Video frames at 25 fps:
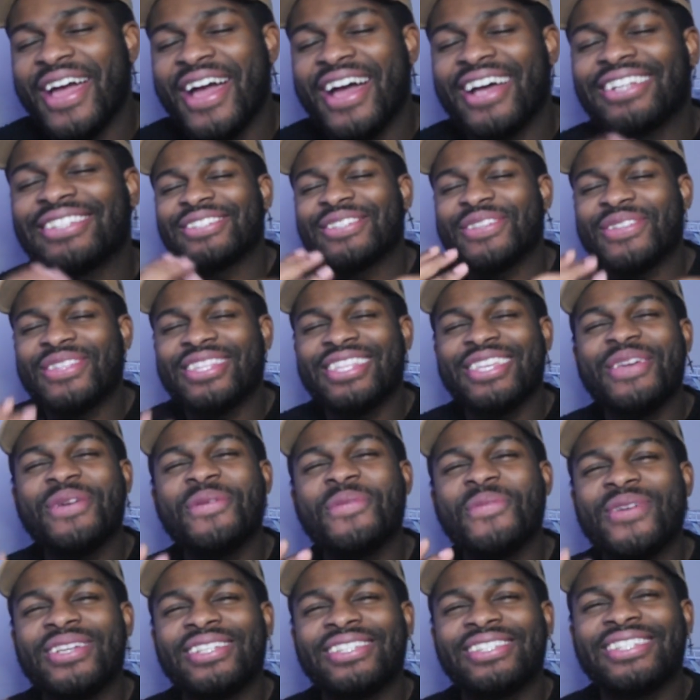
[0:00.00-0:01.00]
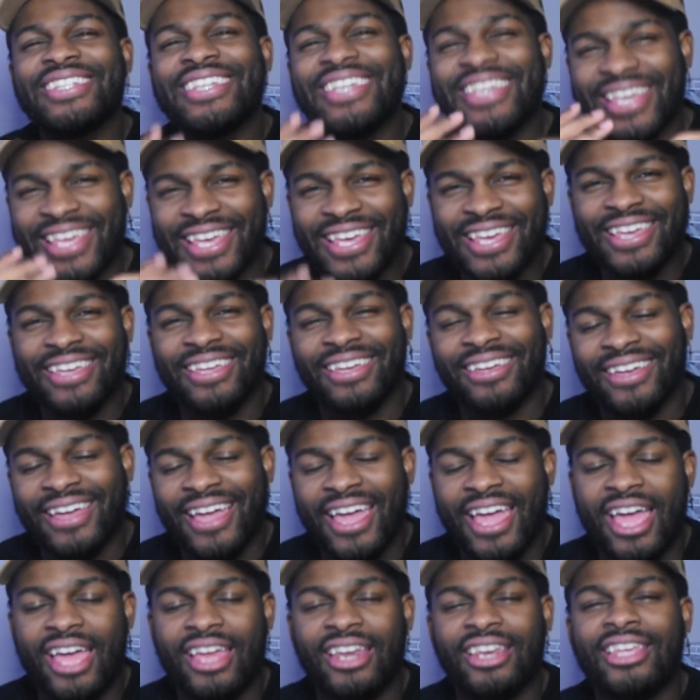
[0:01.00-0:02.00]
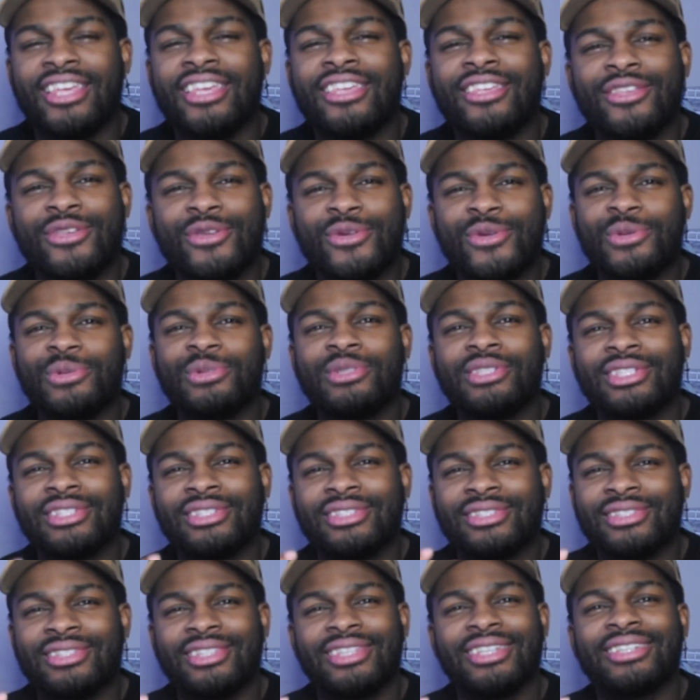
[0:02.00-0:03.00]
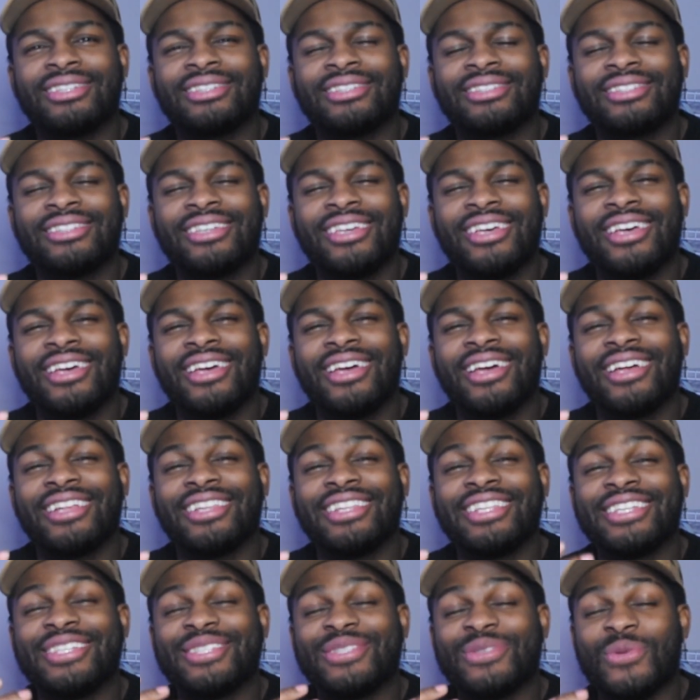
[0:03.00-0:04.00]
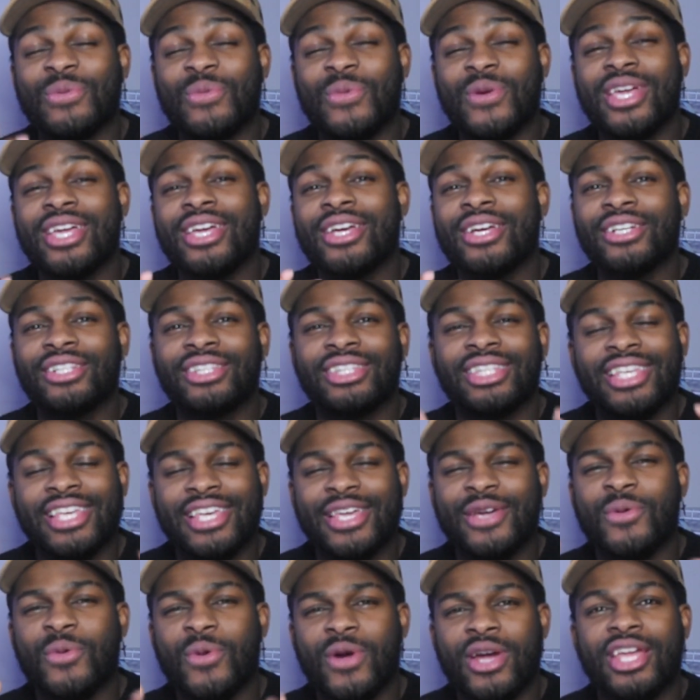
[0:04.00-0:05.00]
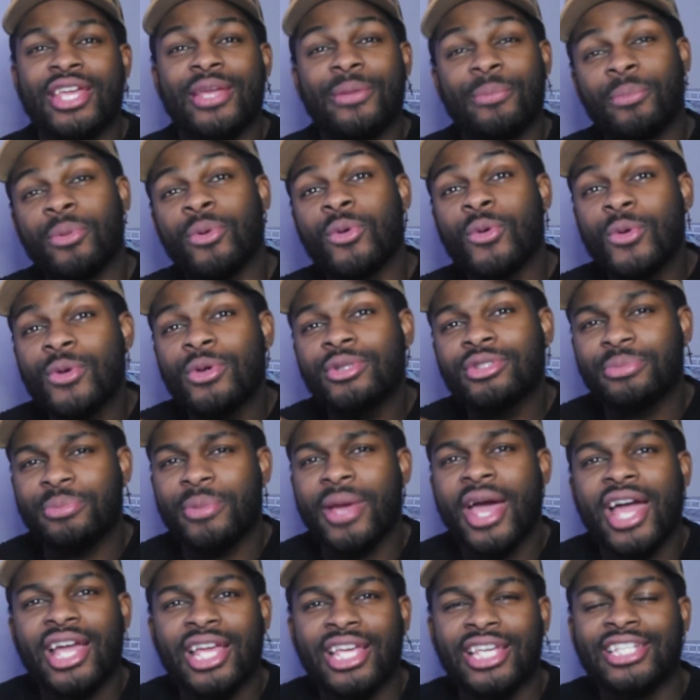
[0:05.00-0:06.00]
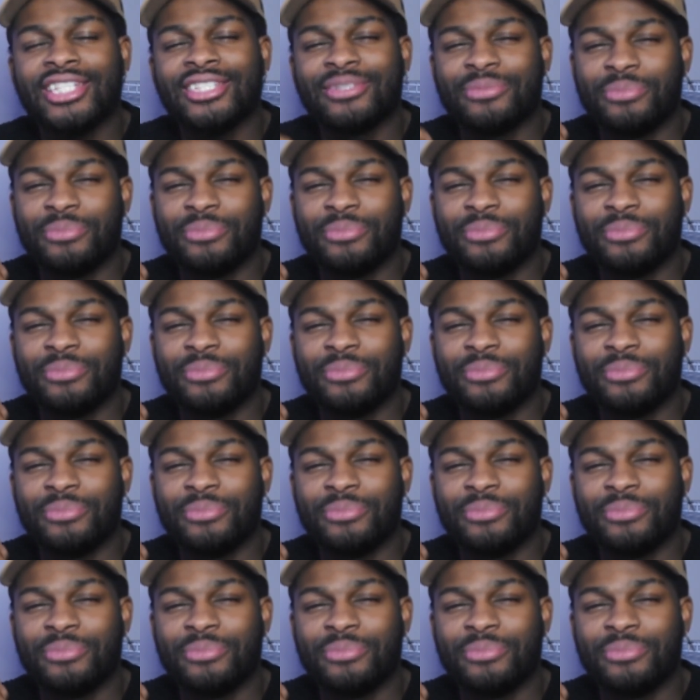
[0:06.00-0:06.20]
so then we see King, and he uses this weird thing where he pulls back his